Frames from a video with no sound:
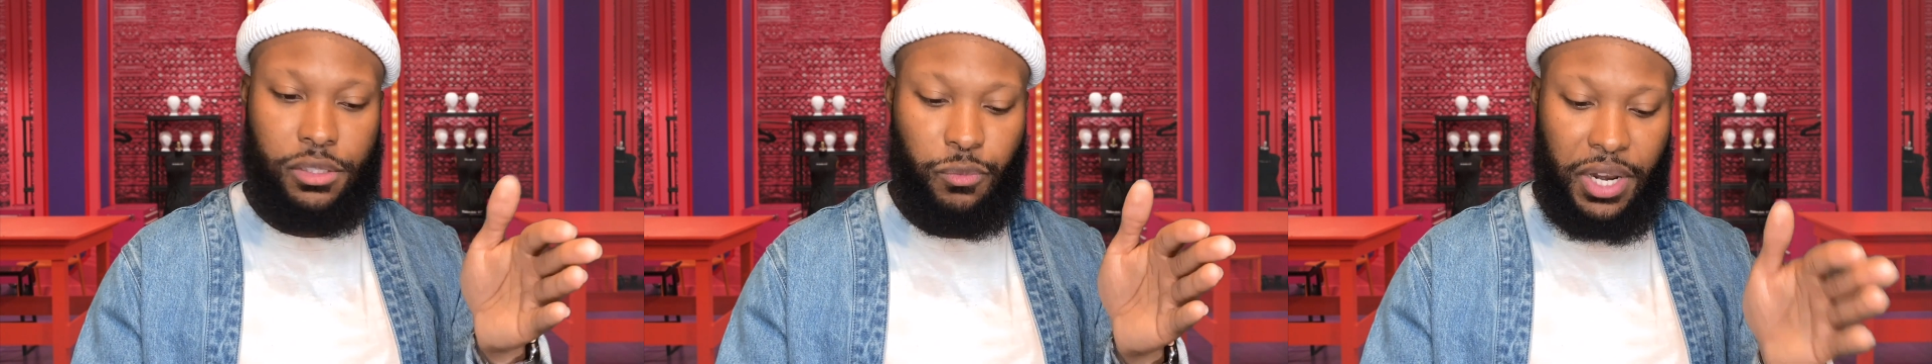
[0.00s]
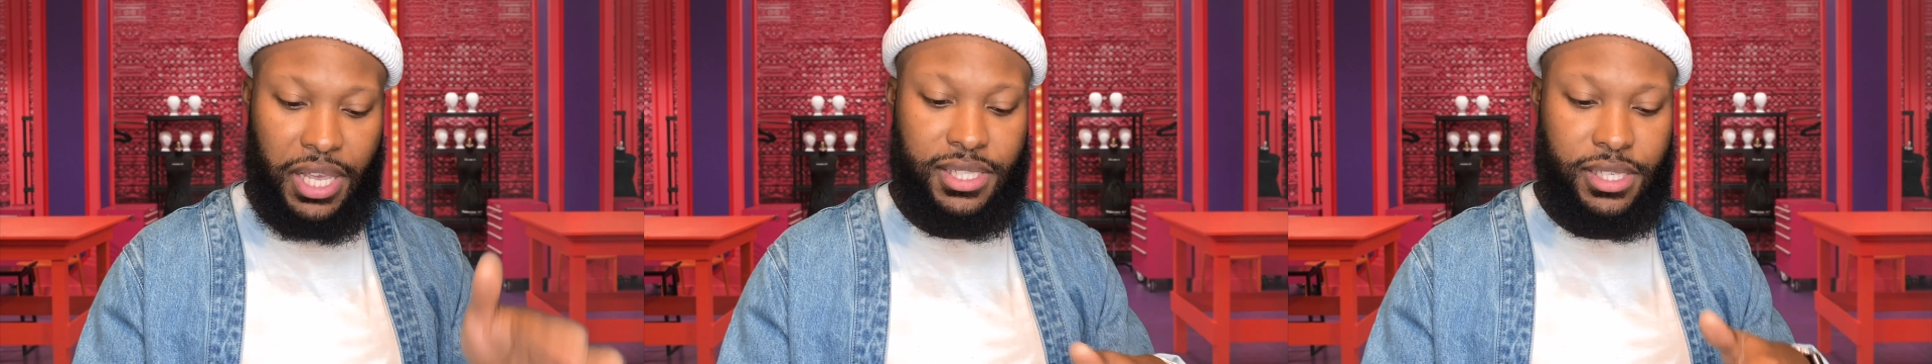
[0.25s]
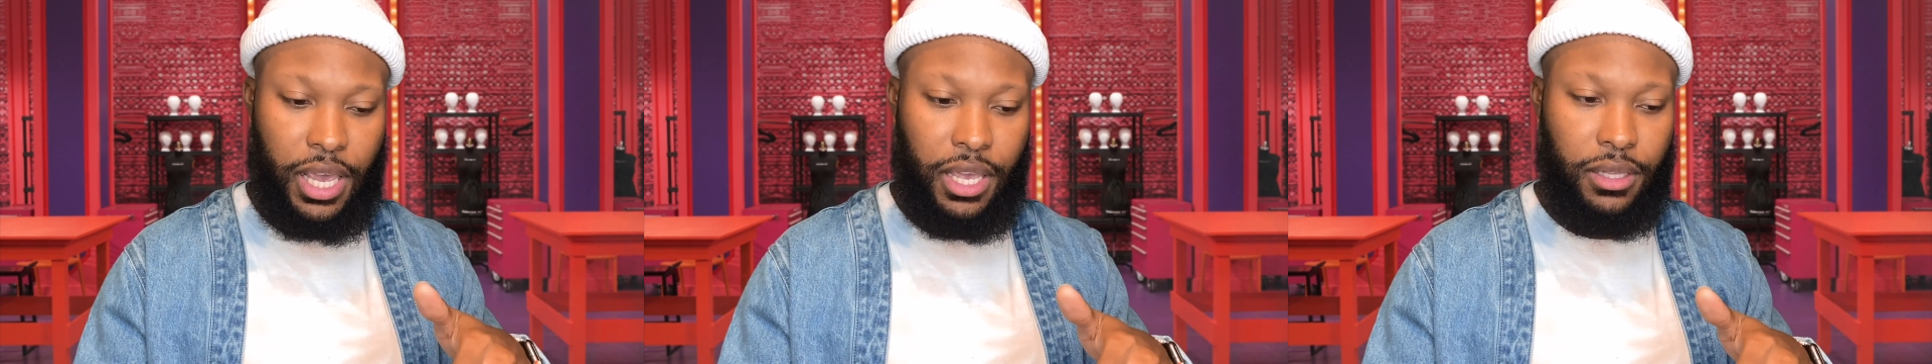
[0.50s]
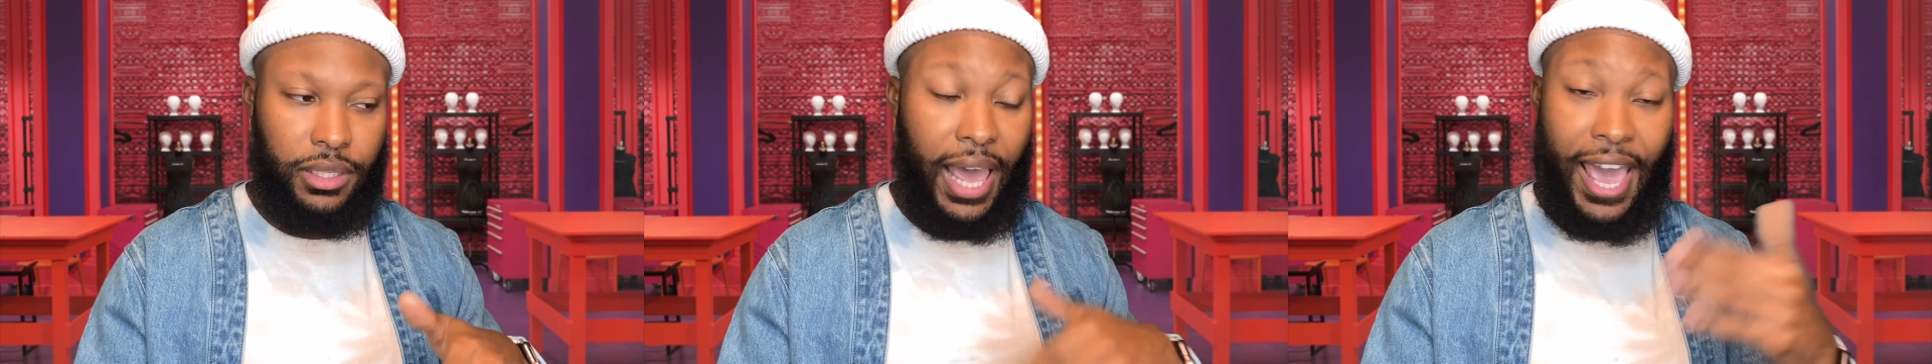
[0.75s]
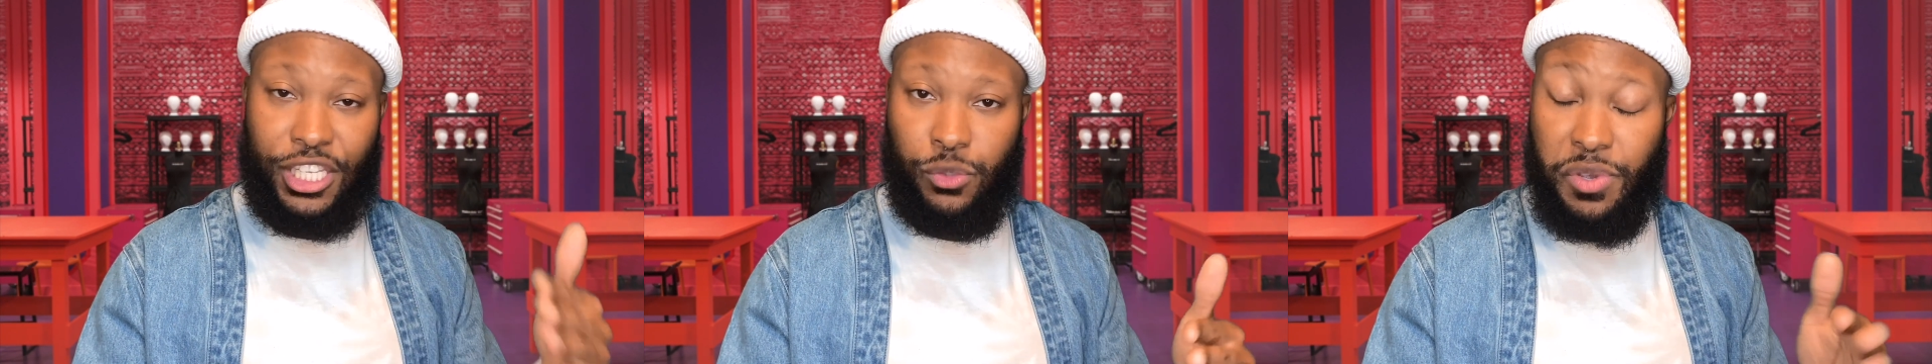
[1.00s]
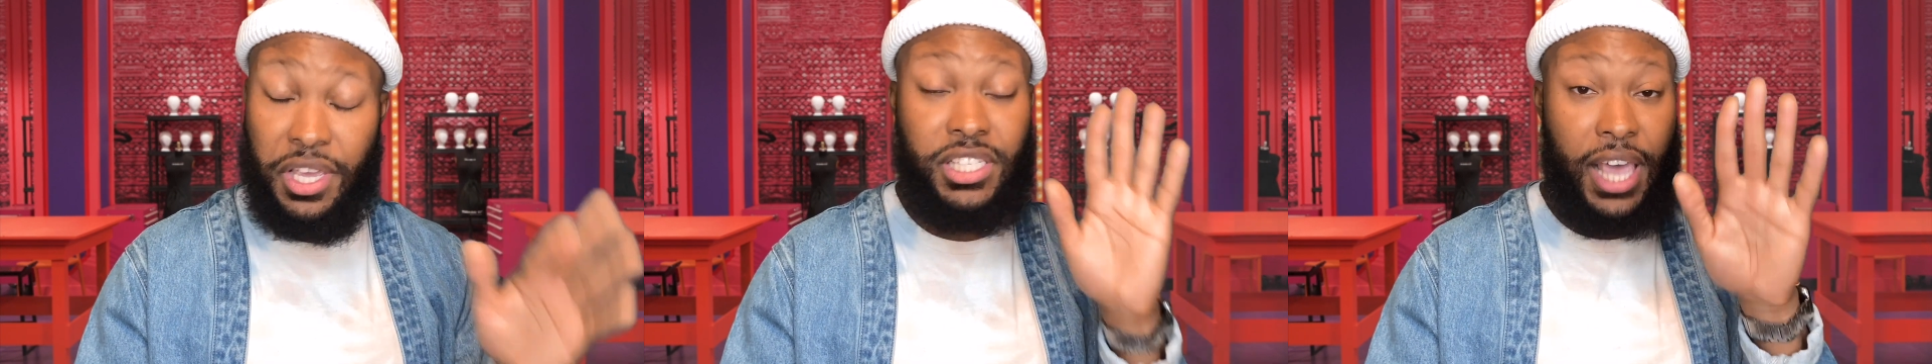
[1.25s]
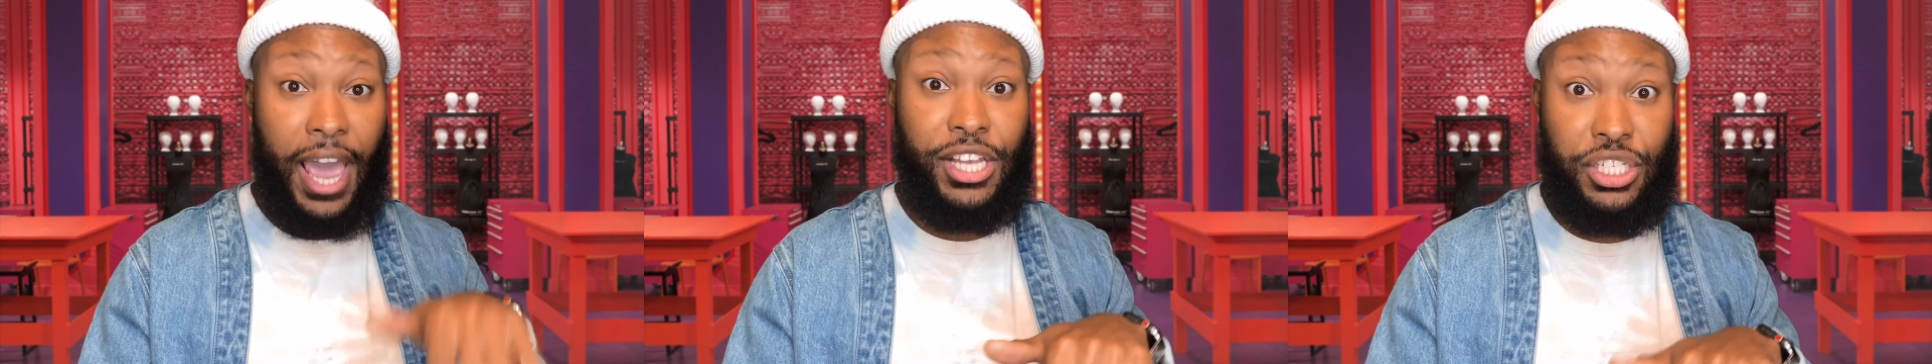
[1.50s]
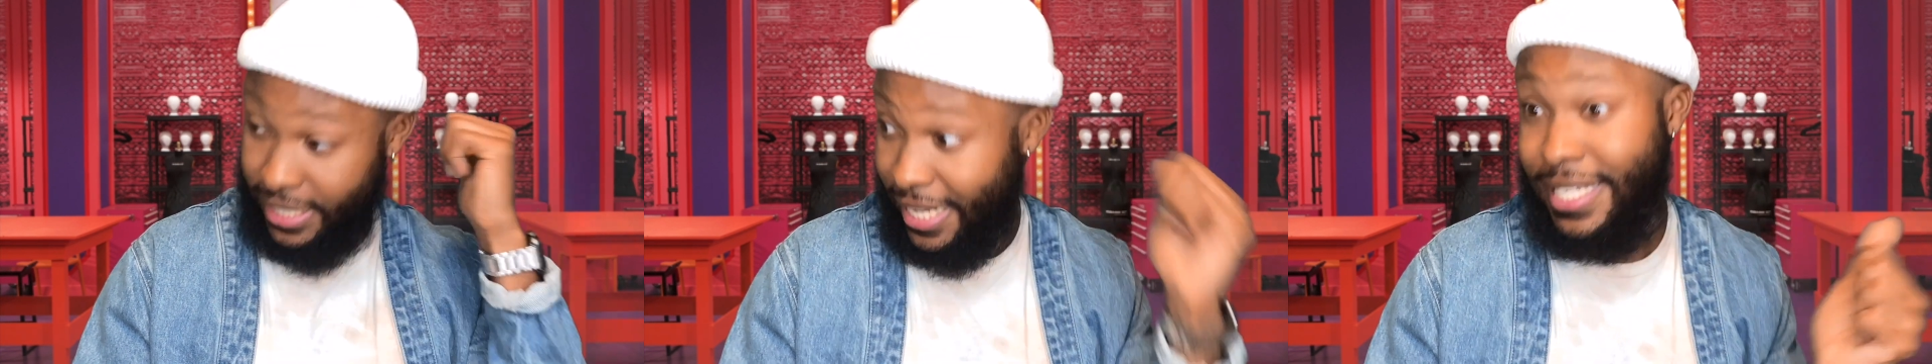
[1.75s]
when they say last week, is
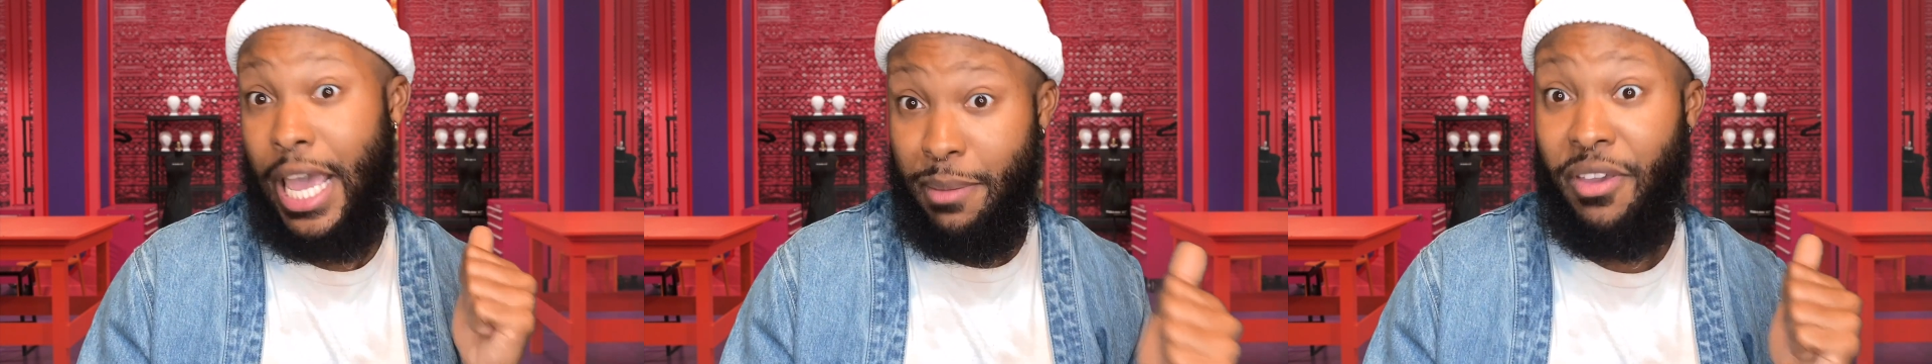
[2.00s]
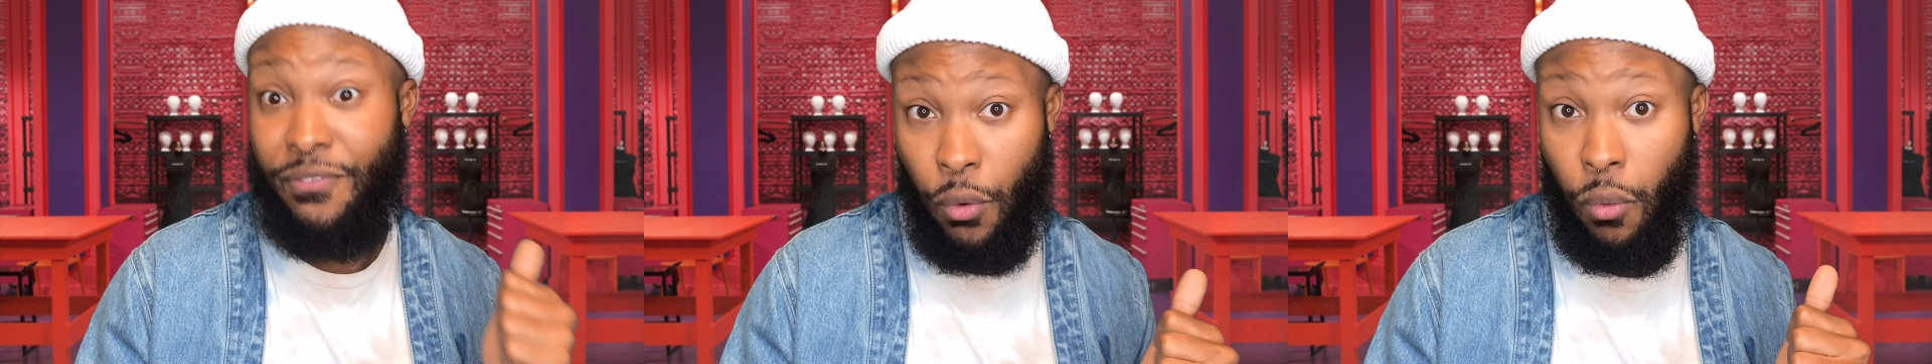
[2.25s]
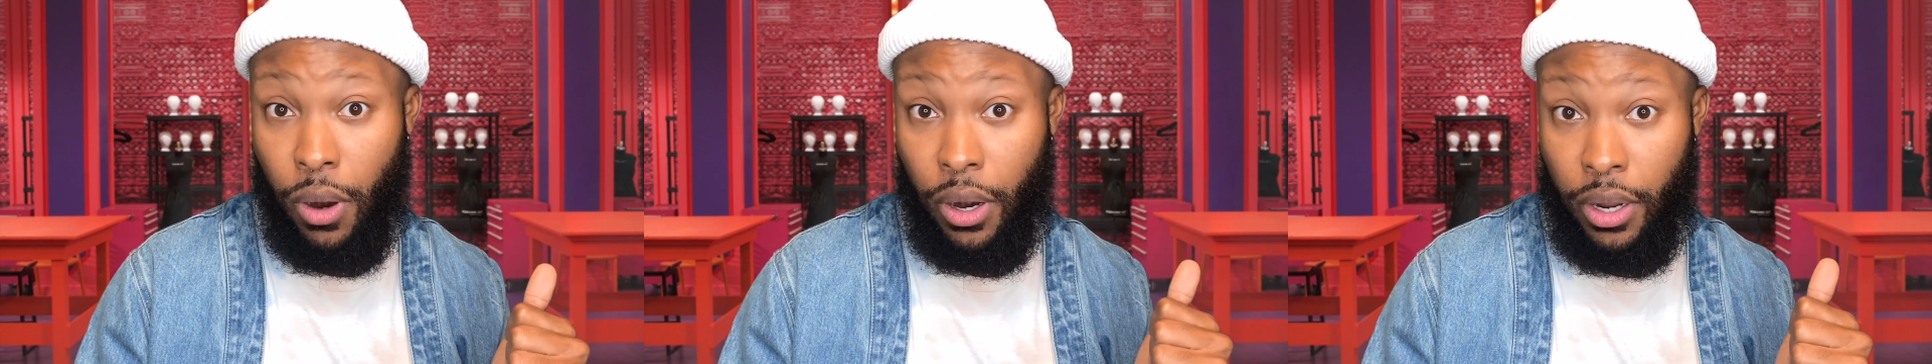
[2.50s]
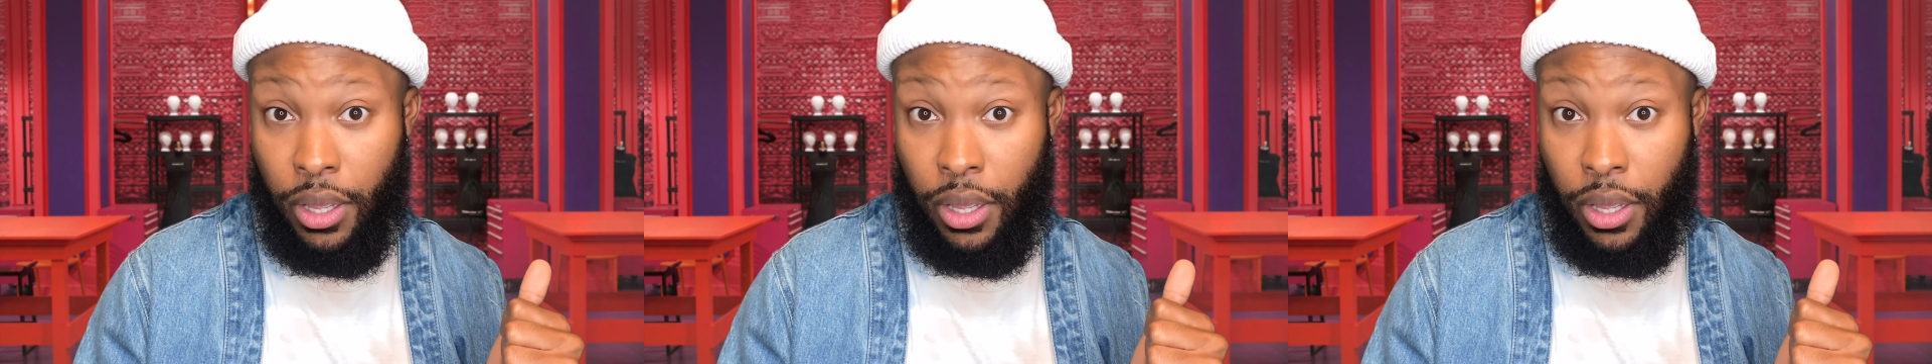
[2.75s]
actually the day before.